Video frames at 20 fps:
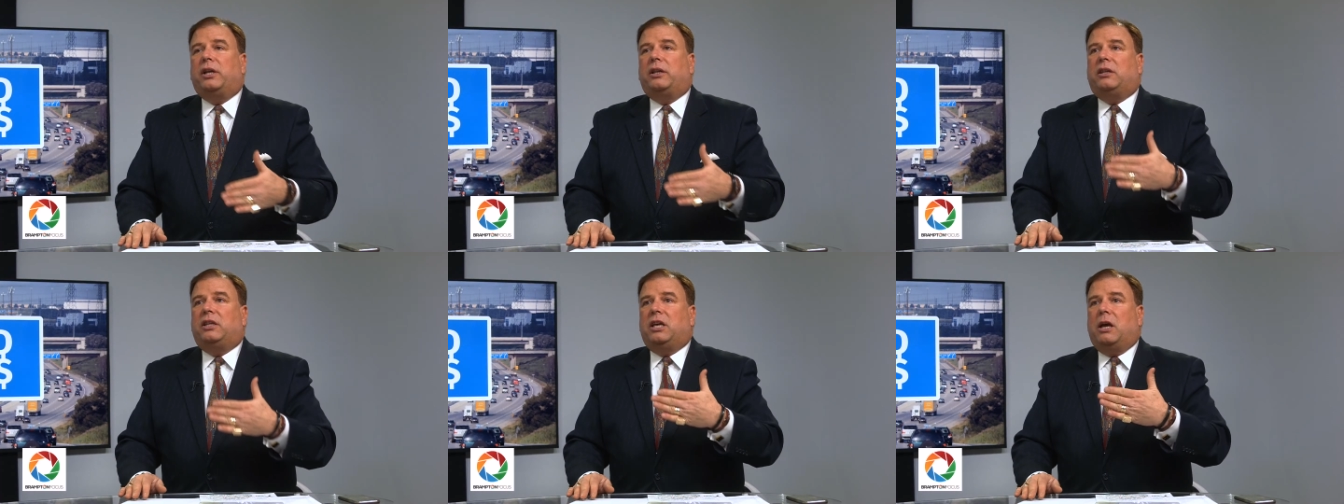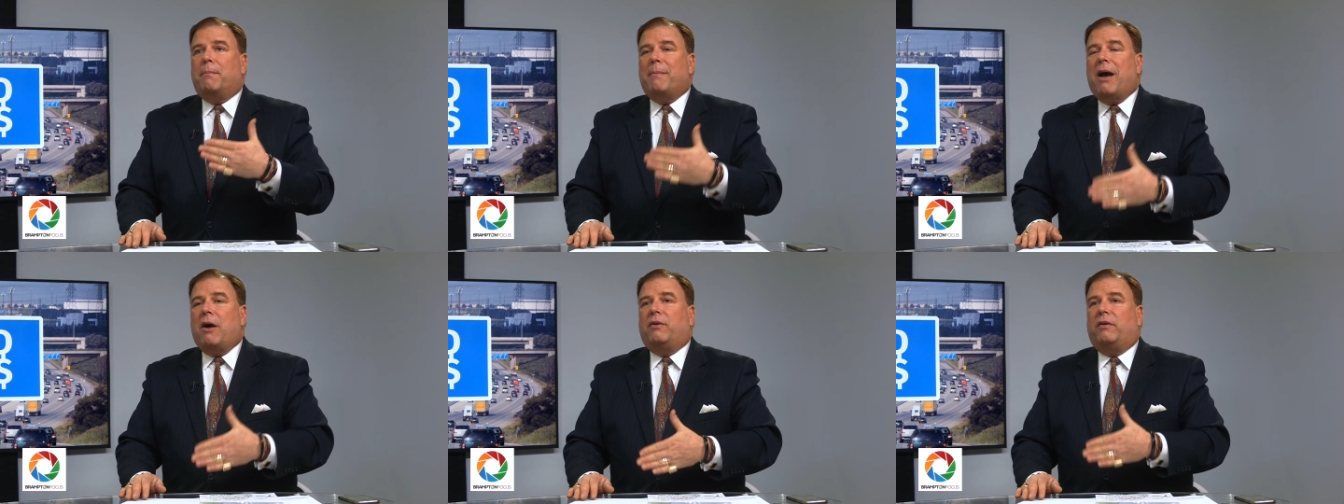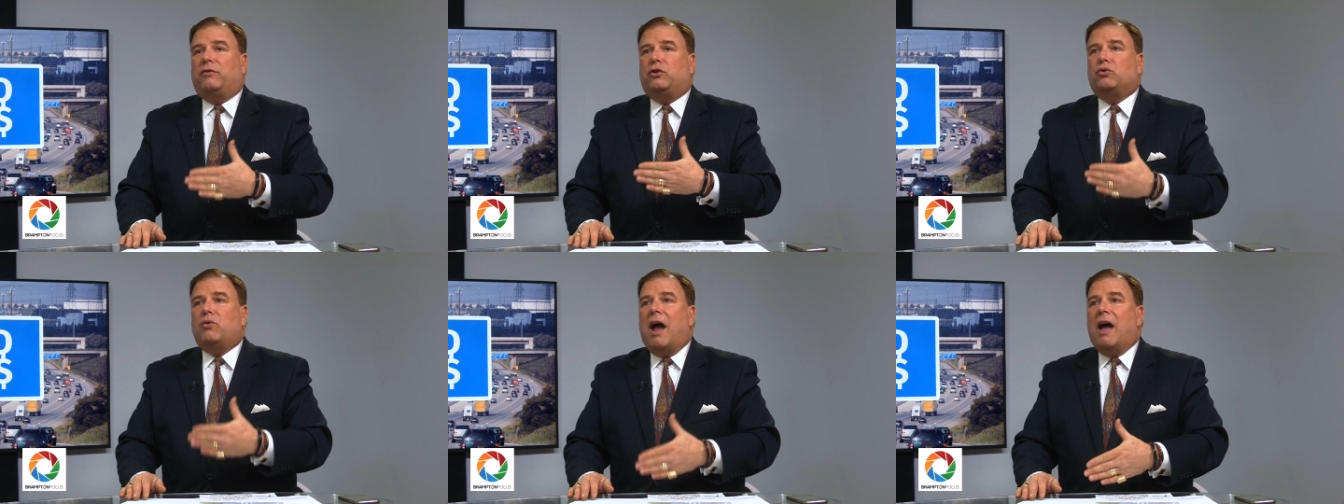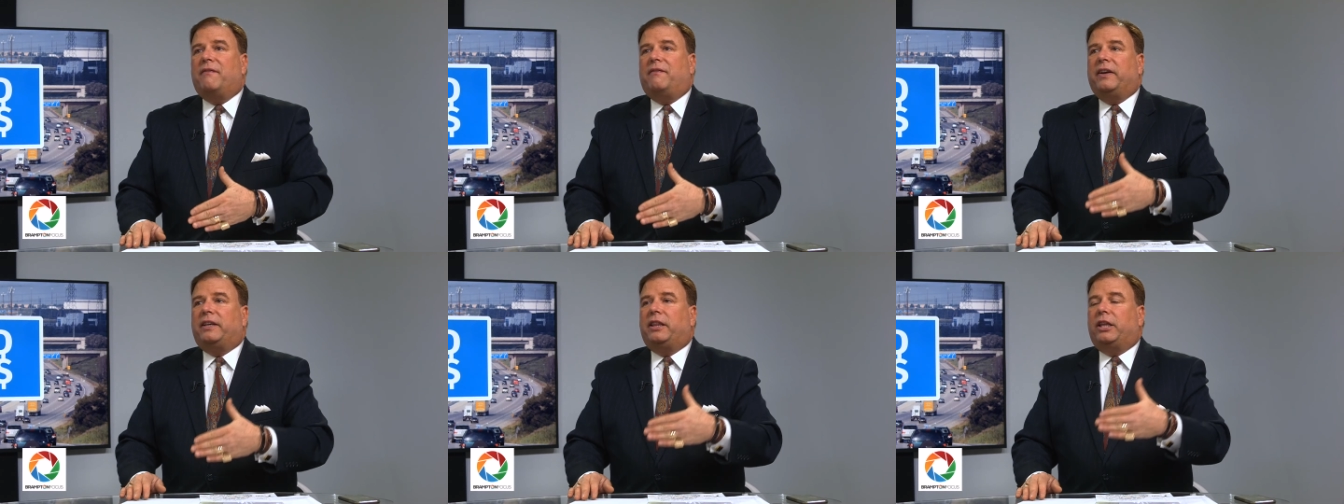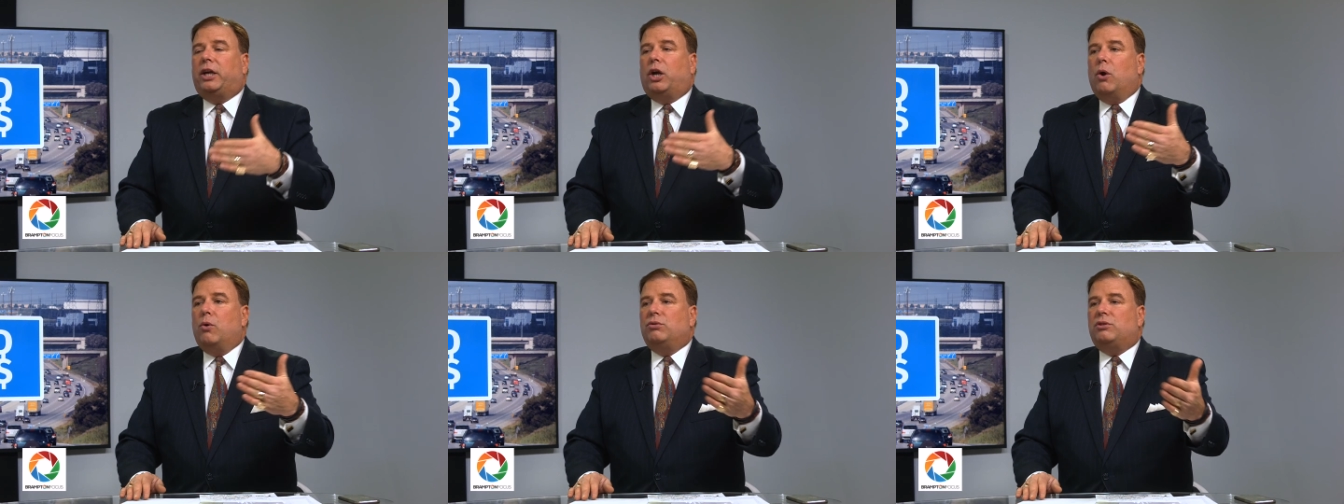at the amount of traffic
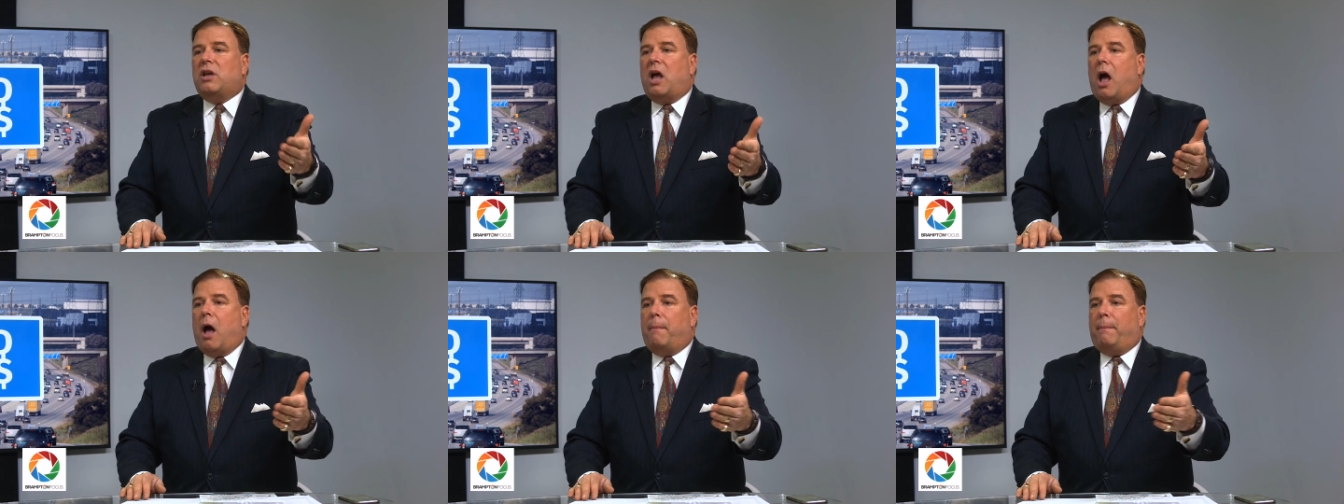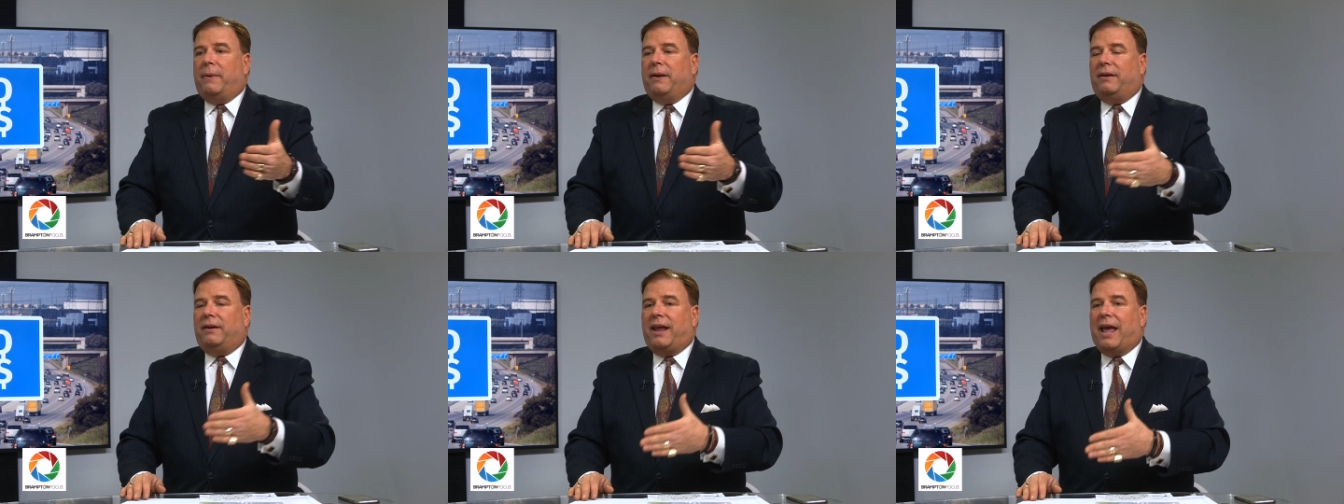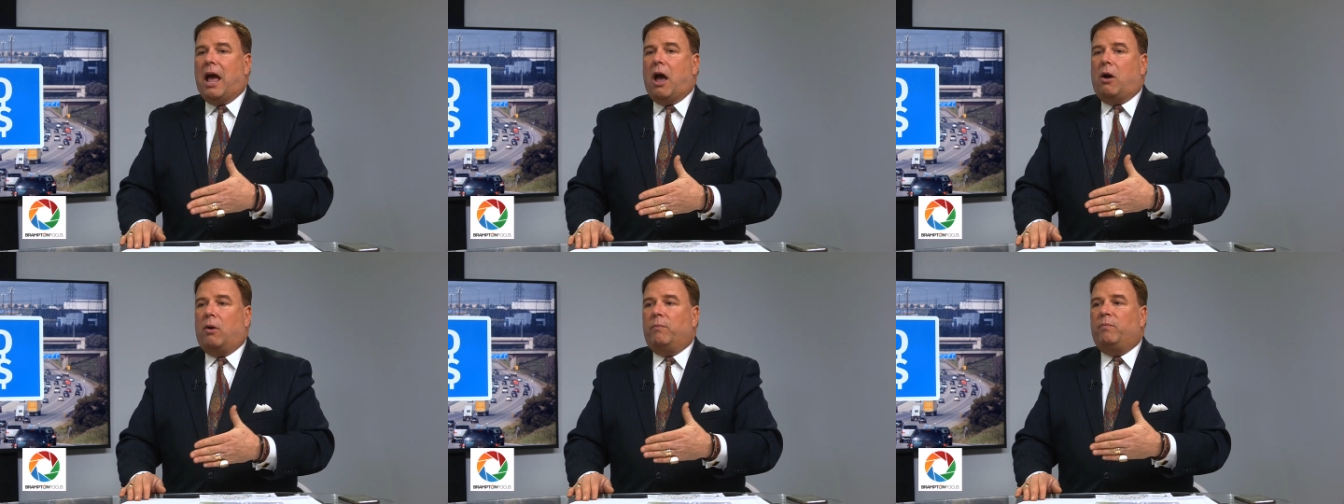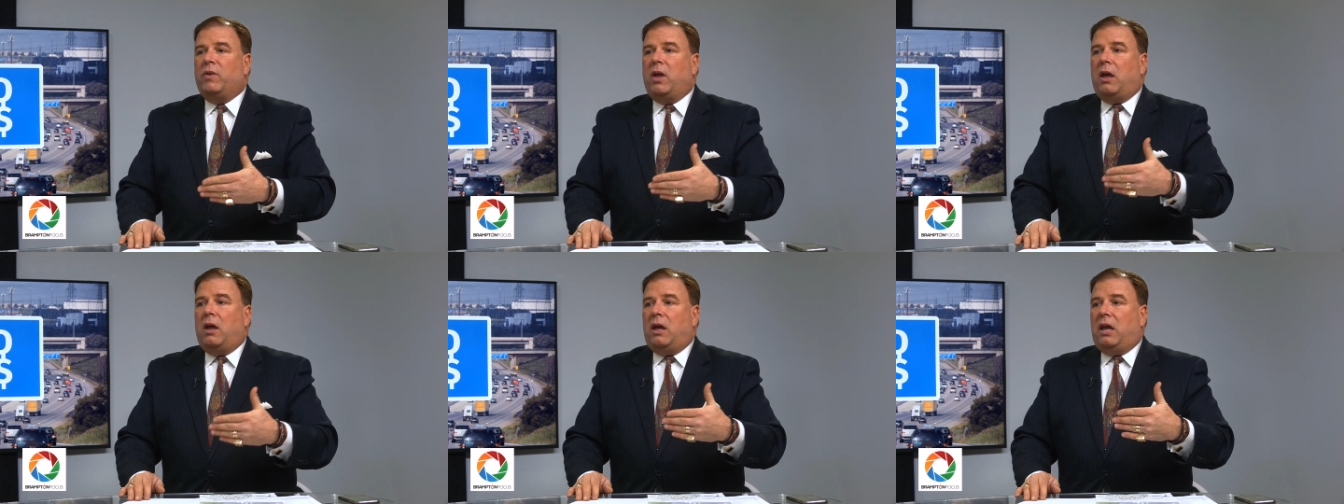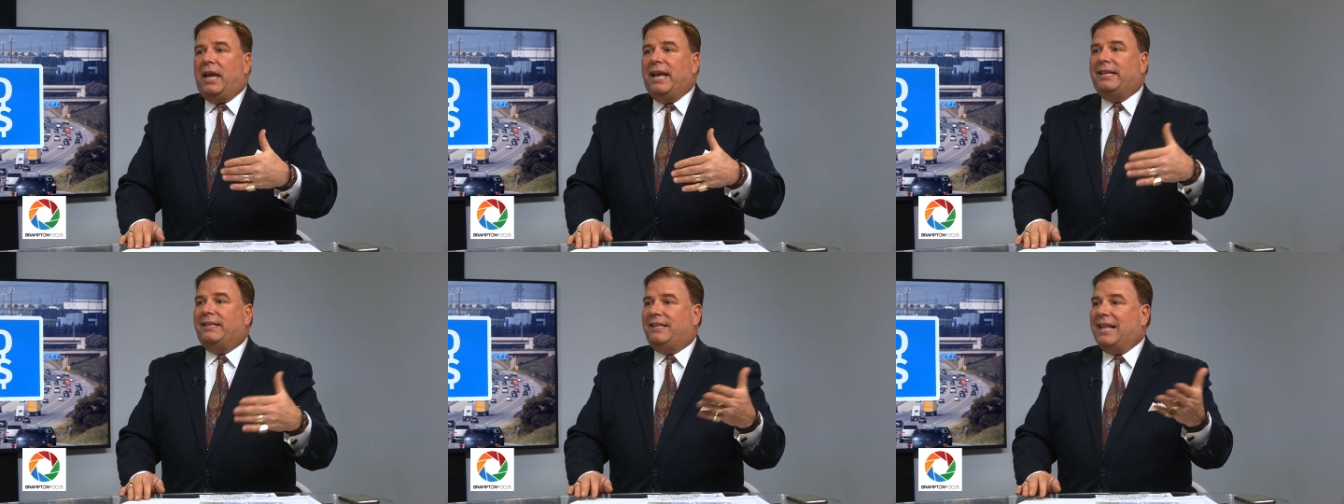that goes up and down,
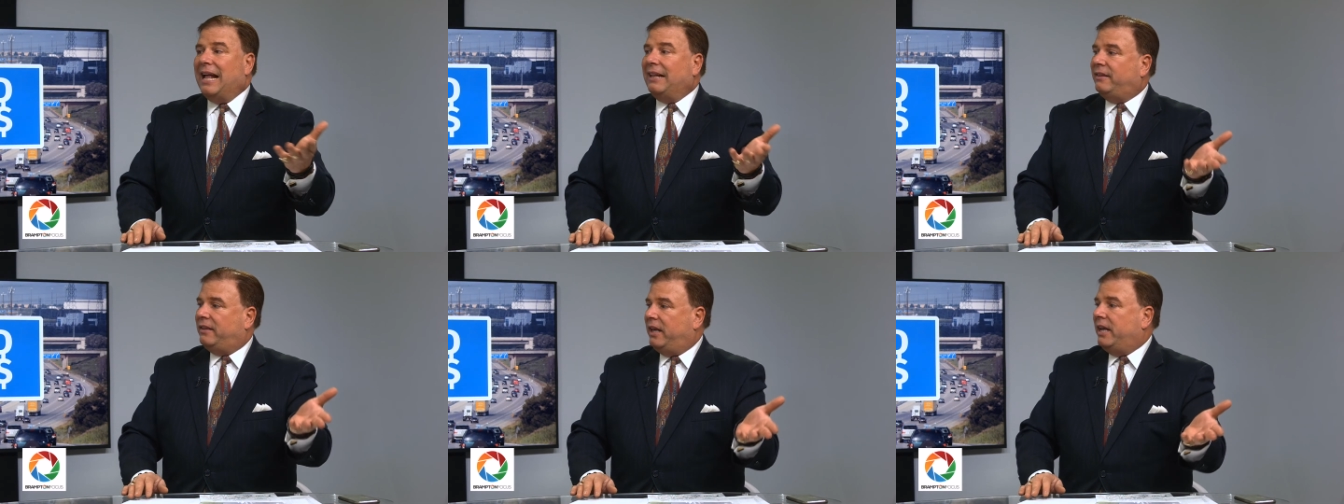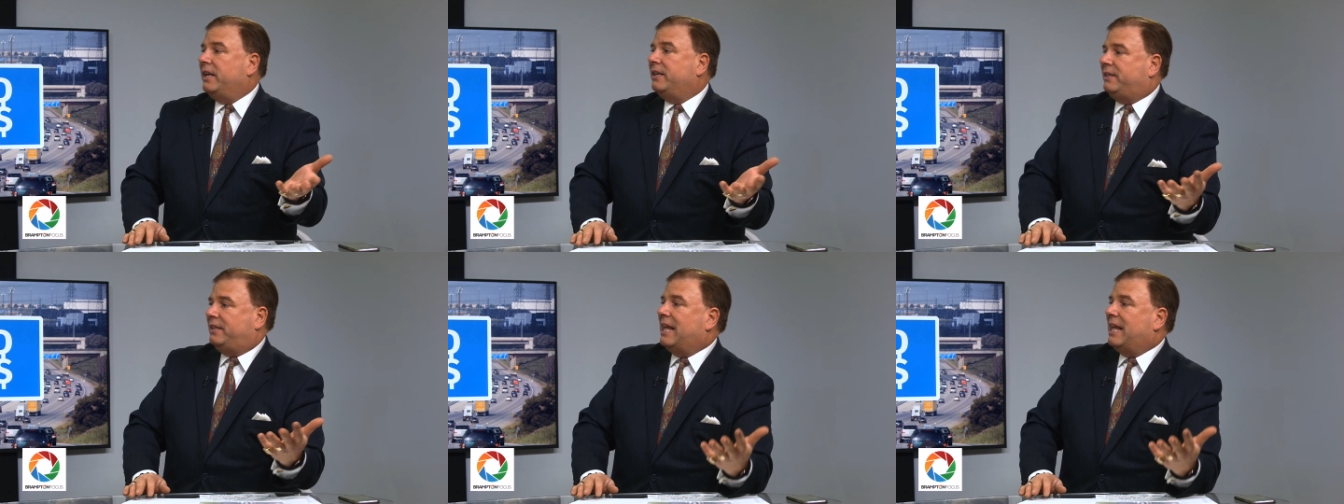is that is